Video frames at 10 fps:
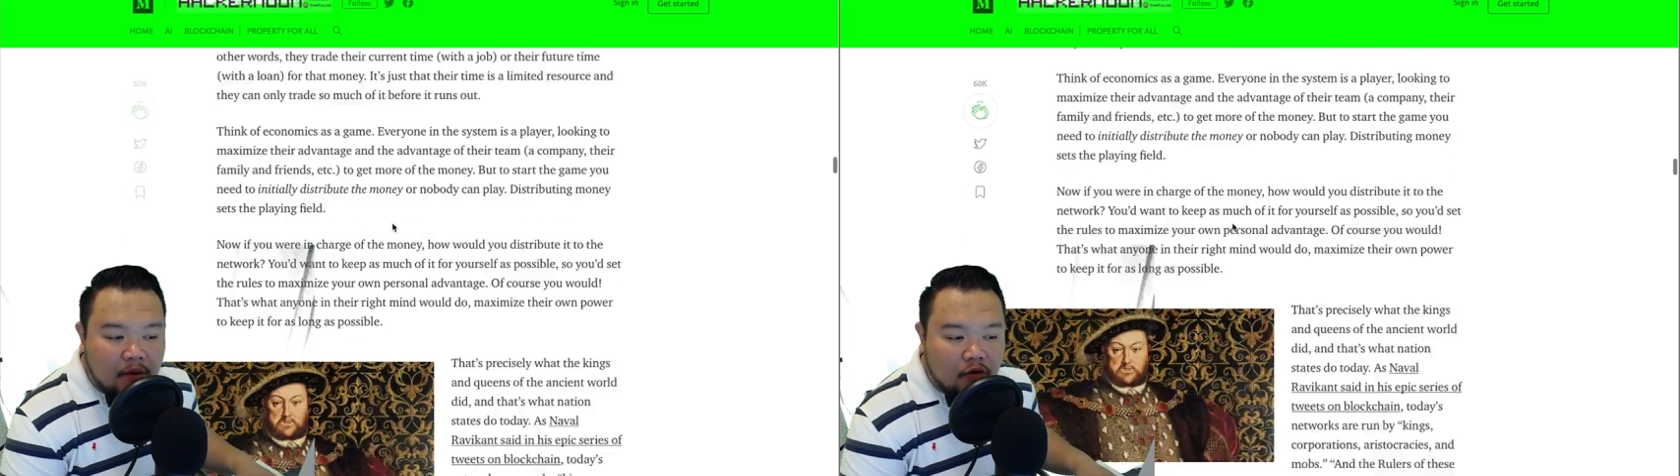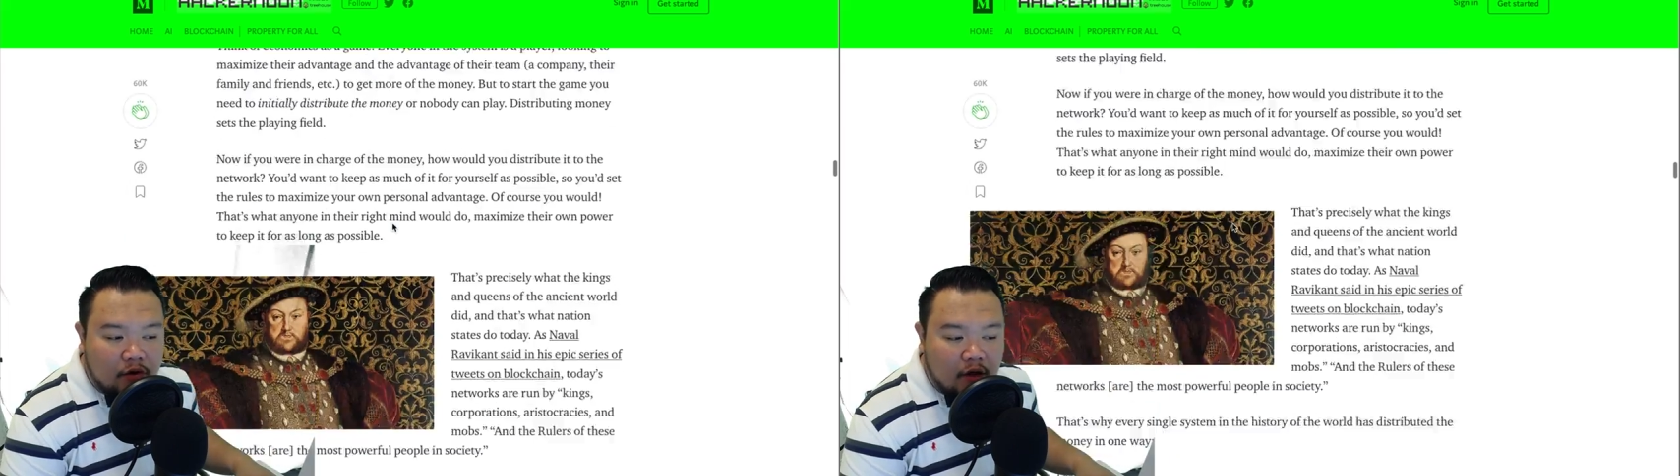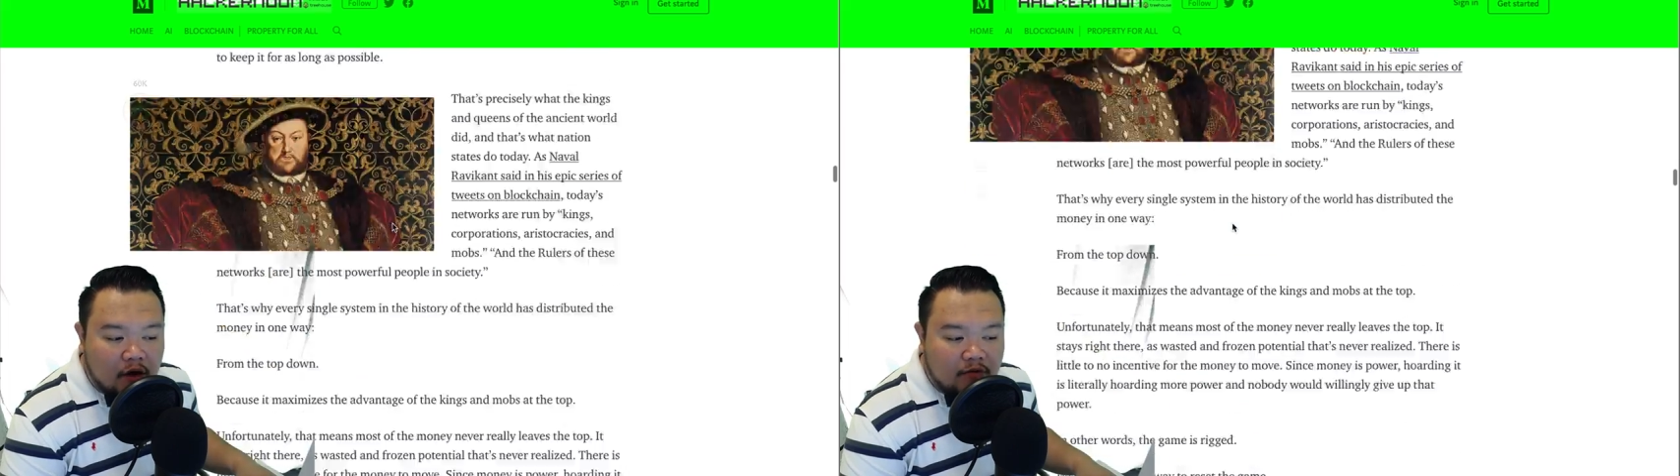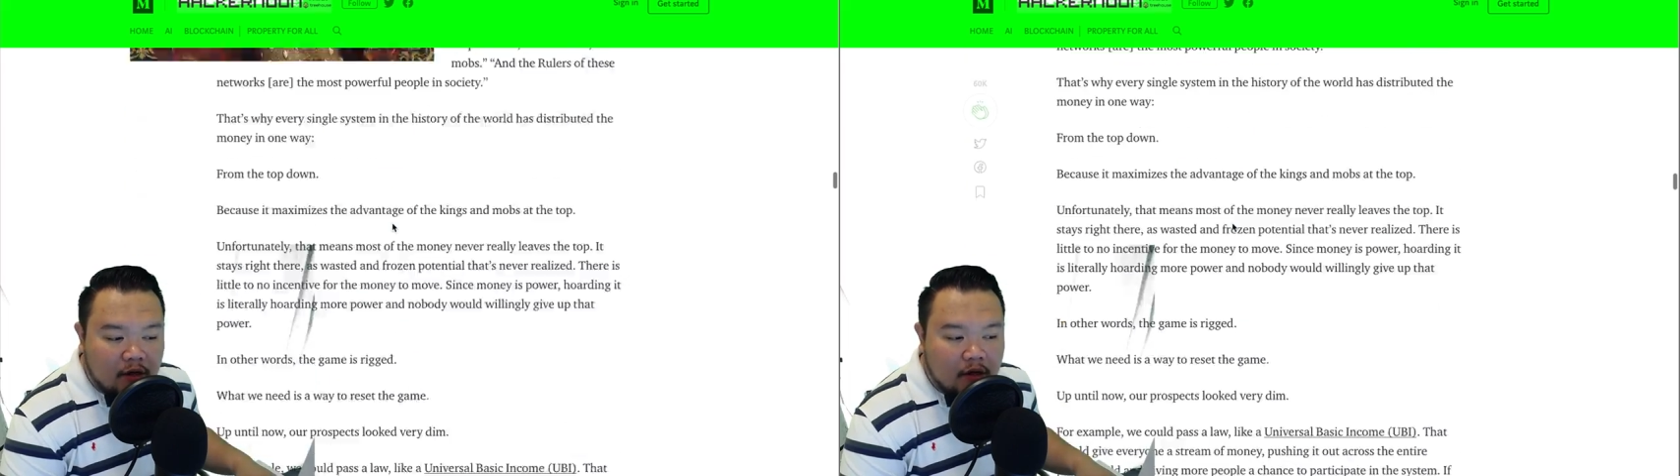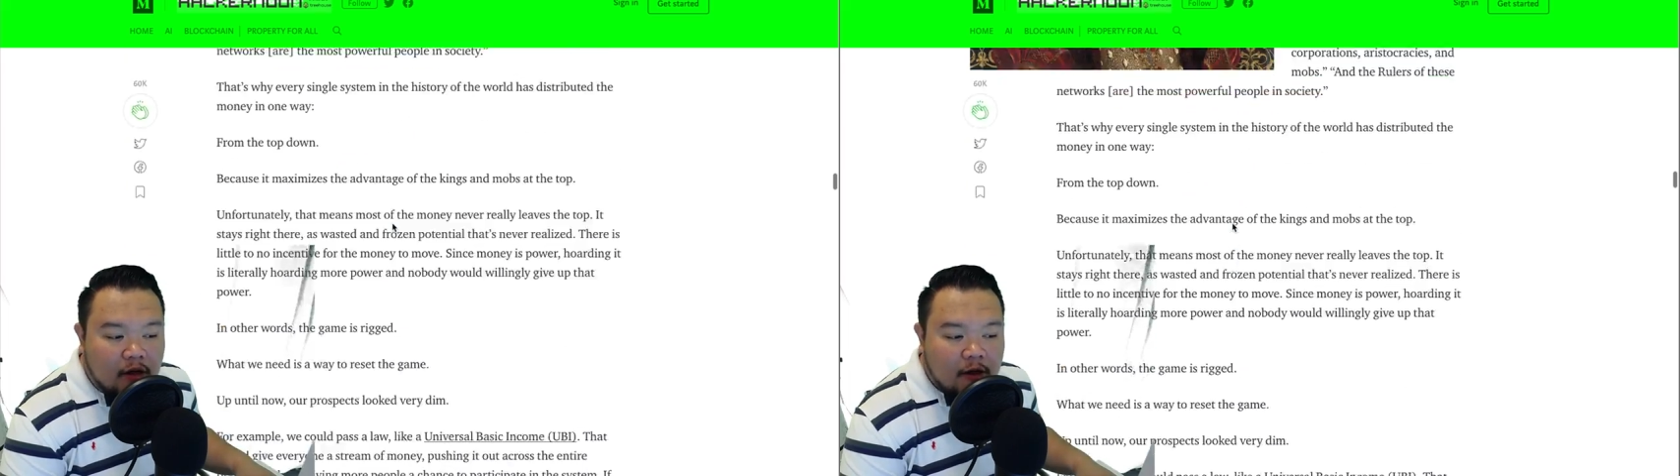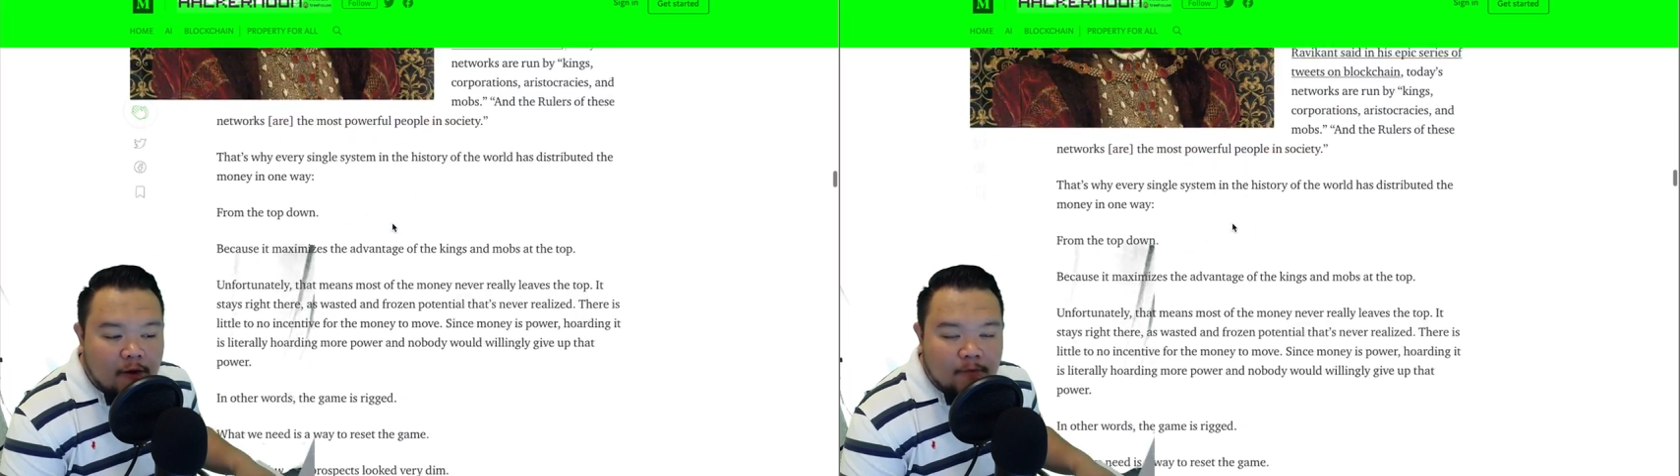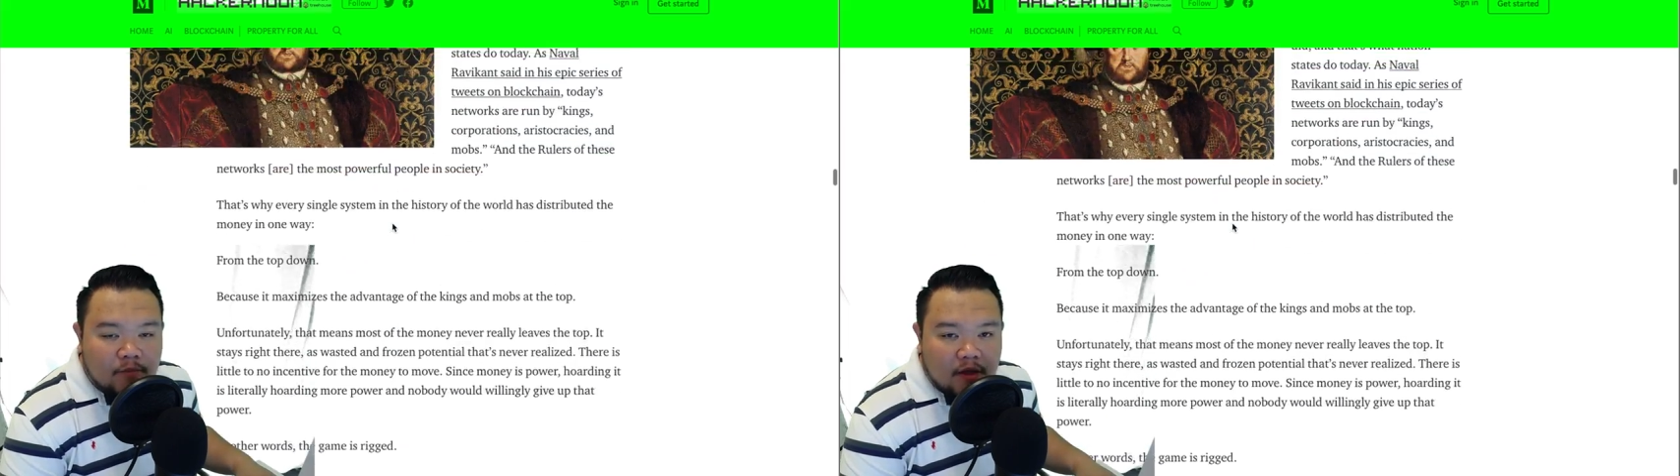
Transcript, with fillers: Nakamoto, a lot of the